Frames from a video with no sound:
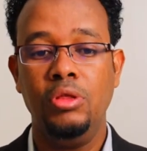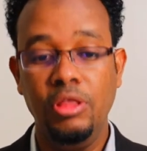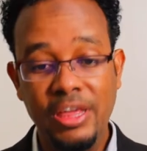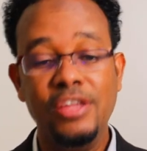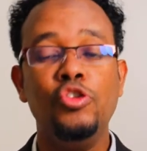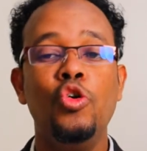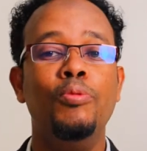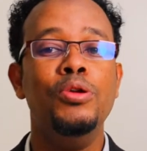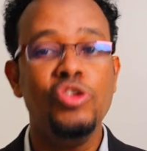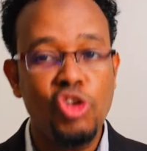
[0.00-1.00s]
This
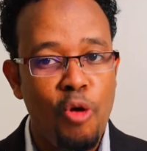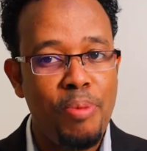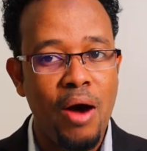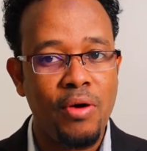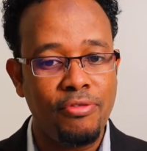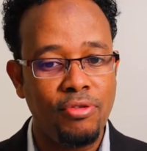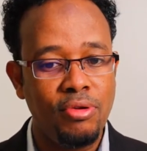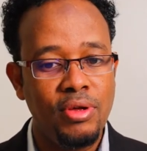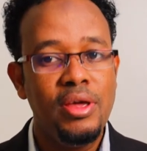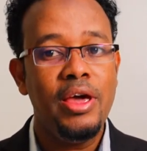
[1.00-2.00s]
group is so
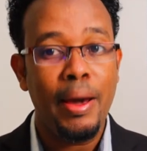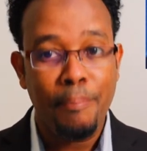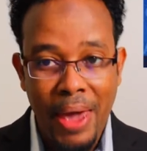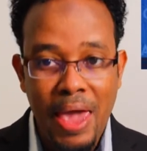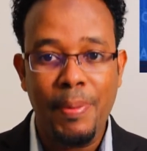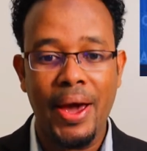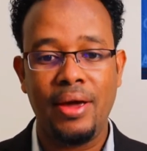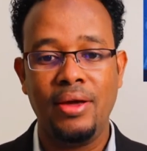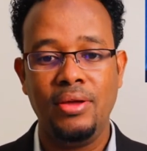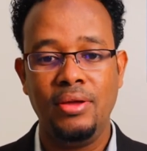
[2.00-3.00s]
powerful, and
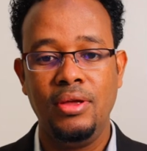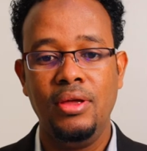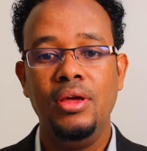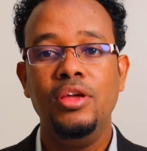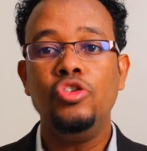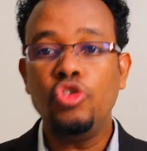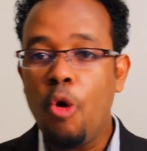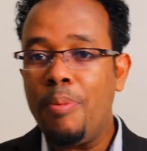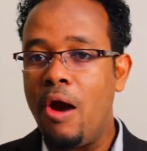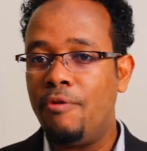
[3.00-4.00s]
AIPAC,
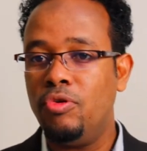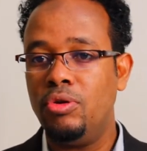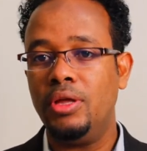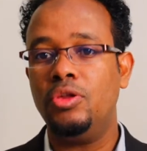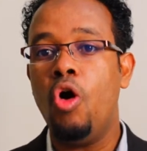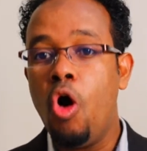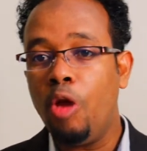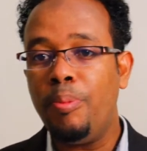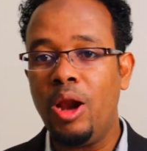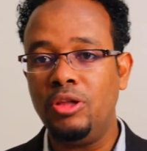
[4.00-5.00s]
so powerful that
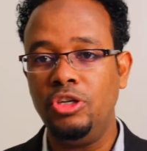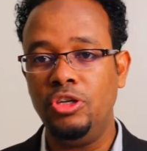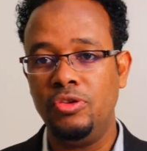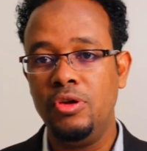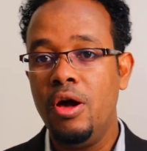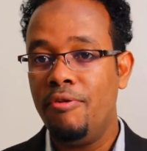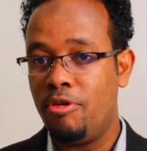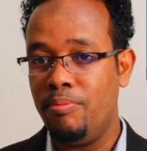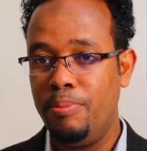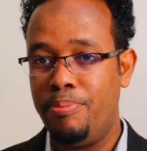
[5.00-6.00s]
all politicians
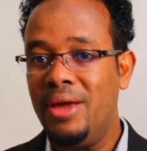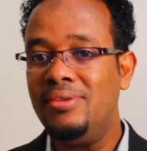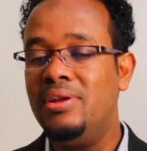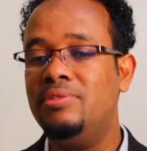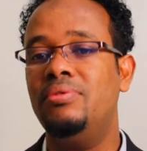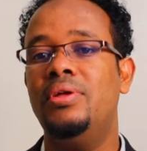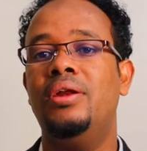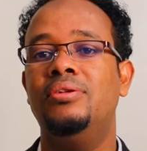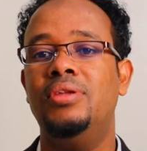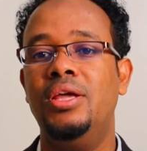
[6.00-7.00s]
from the President of the
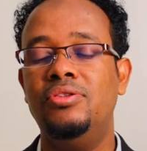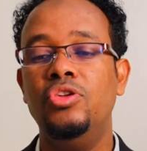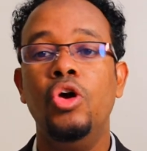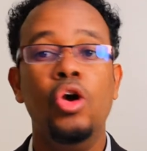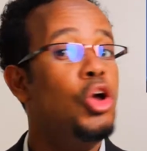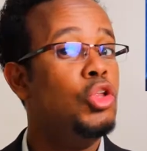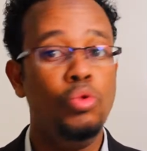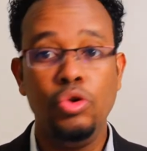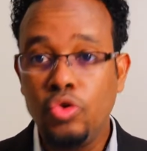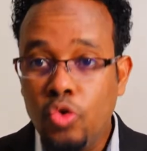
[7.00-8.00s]
United States to
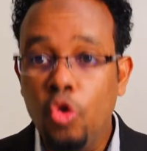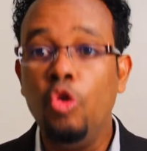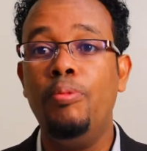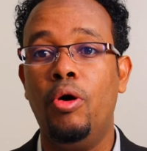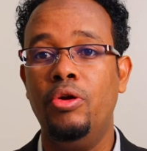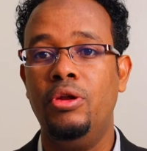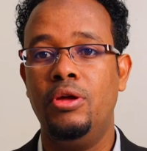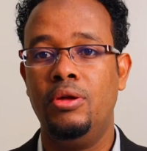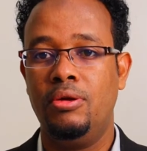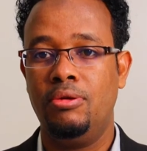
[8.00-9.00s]
a school board
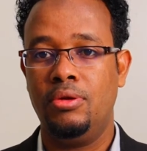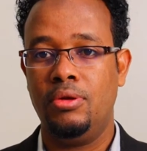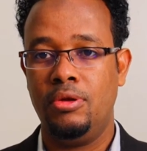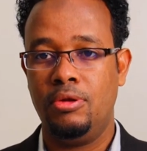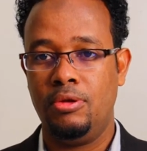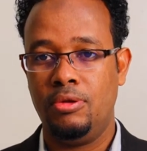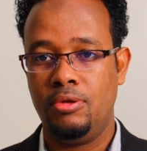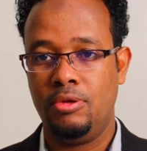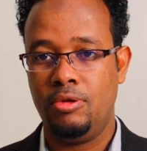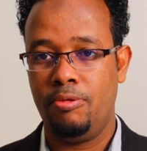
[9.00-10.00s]

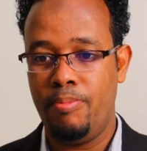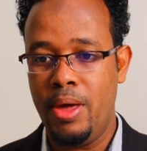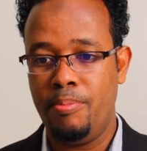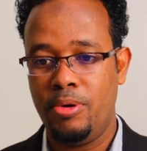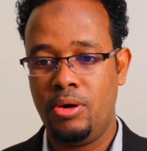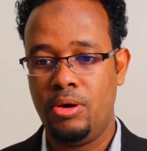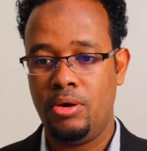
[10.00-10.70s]
member